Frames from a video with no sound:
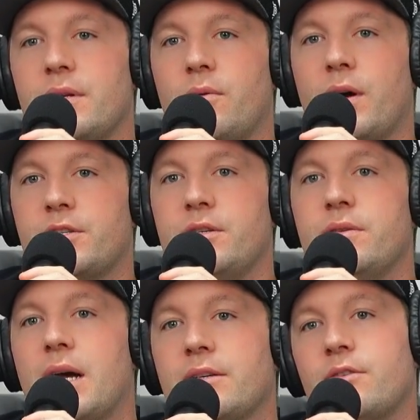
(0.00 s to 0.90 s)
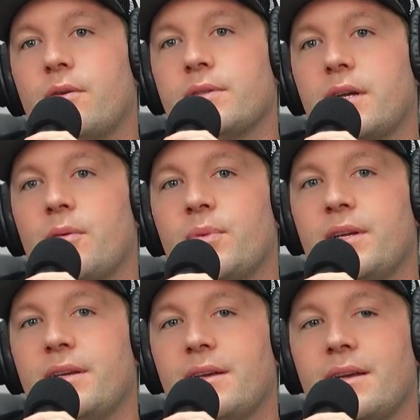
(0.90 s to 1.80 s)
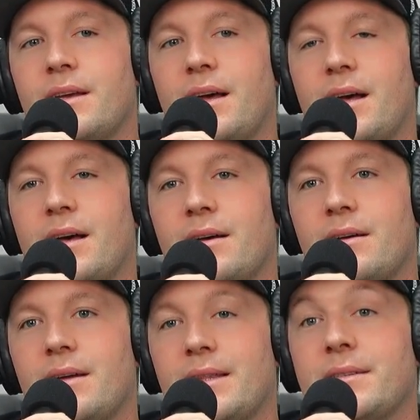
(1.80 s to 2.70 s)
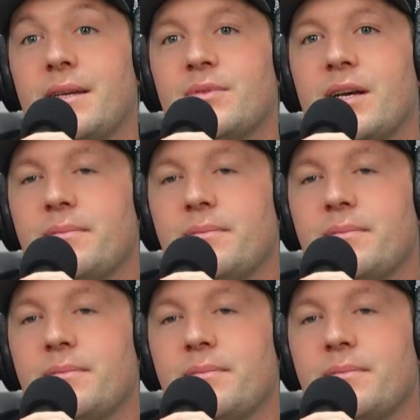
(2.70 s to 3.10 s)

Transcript: watching you guys grow as a company at the same time.